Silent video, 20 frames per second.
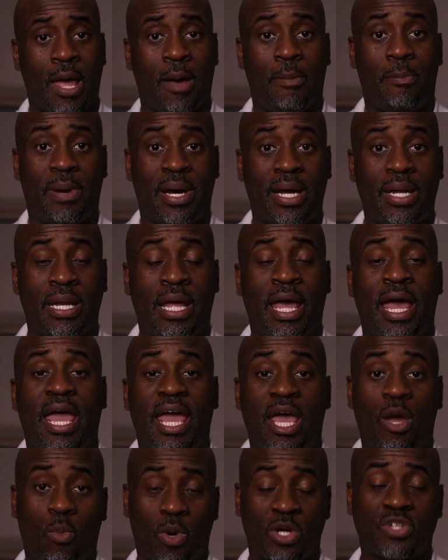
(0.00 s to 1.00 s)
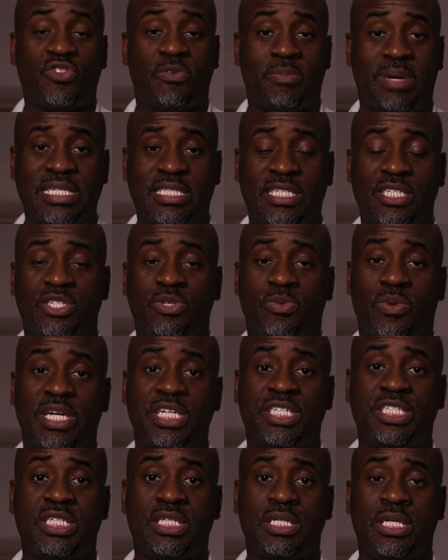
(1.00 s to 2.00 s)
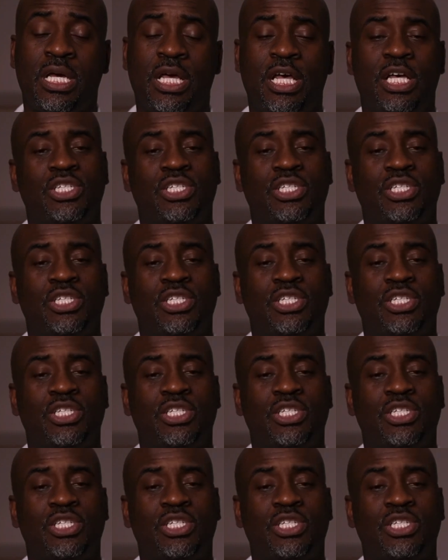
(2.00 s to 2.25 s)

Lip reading: But it works for my situation,